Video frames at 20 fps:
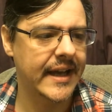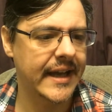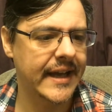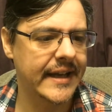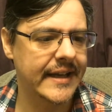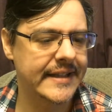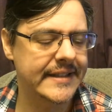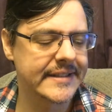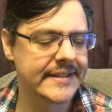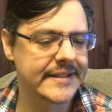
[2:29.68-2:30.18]

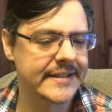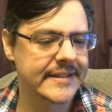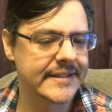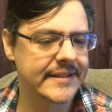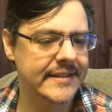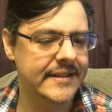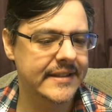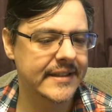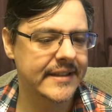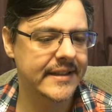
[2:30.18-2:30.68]
And
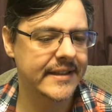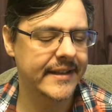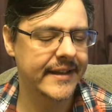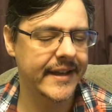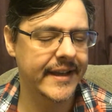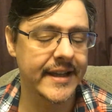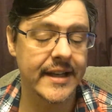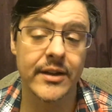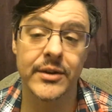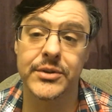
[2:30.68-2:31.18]

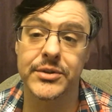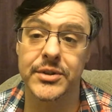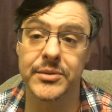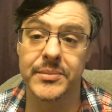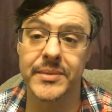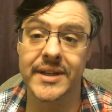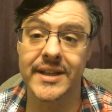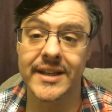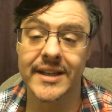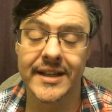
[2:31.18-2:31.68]
he looked at
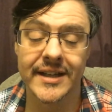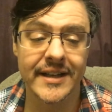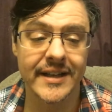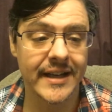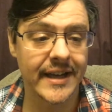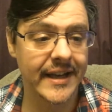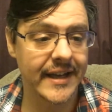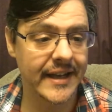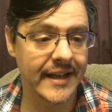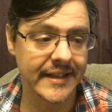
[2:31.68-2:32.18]
me
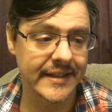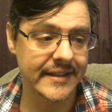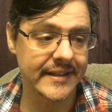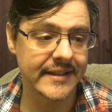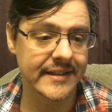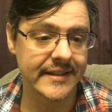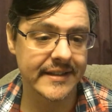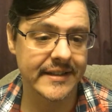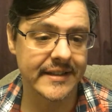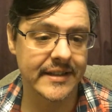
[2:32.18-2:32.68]

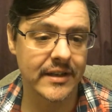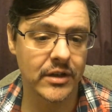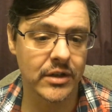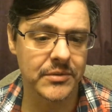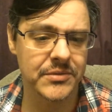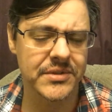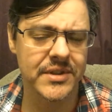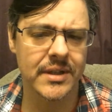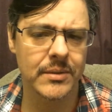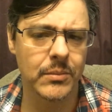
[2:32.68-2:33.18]
and kind
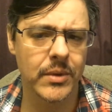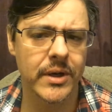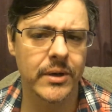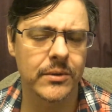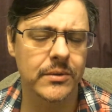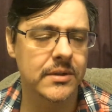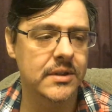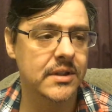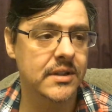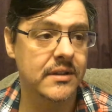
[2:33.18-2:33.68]
of said,
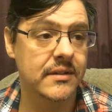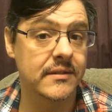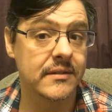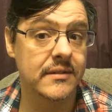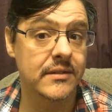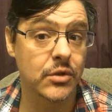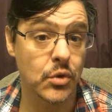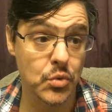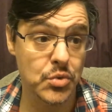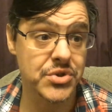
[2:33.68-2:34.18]
"Well,
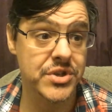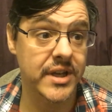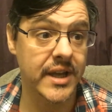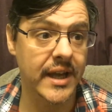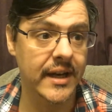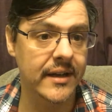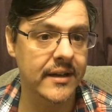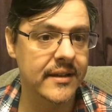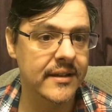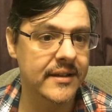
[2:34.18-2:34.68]
of course you
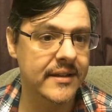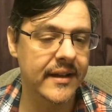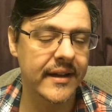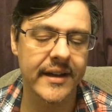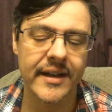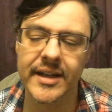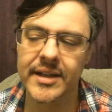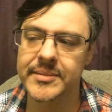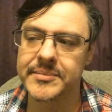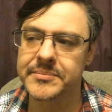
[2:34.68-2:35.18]
can,
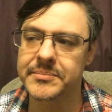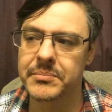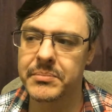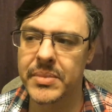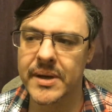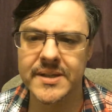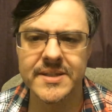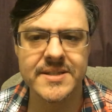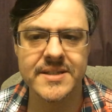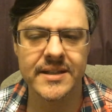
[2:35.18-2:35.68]

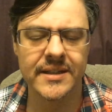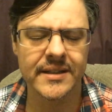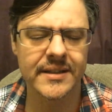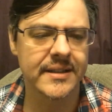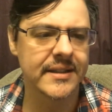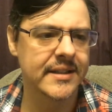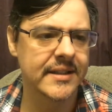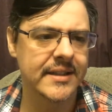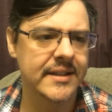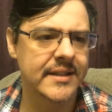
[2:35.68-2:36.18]
but
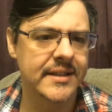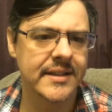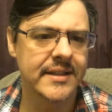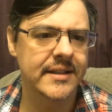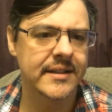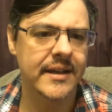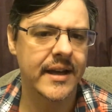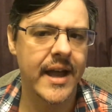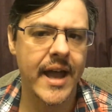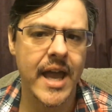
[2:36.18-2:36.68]

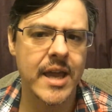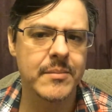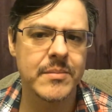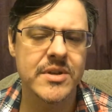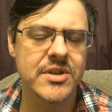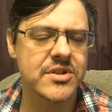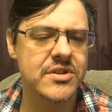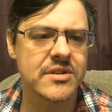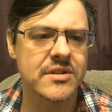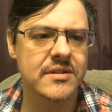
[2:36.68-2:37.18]

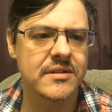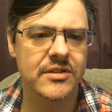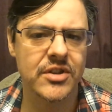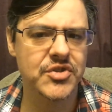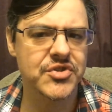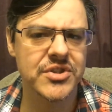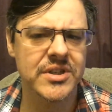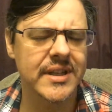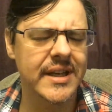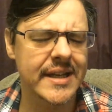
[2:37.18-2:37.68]
Hamish
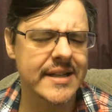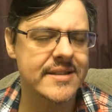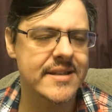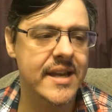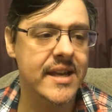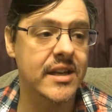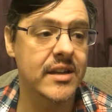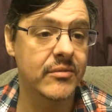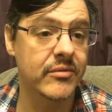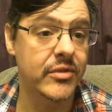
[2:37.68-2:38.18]
doesn't get
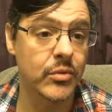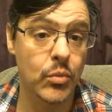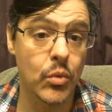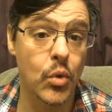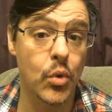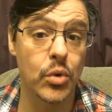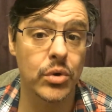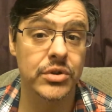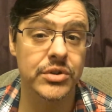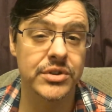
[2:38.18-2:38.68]
taken for
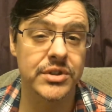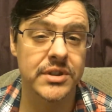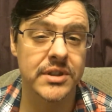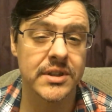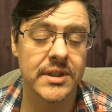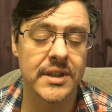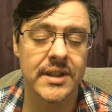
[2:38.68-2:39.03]
walks.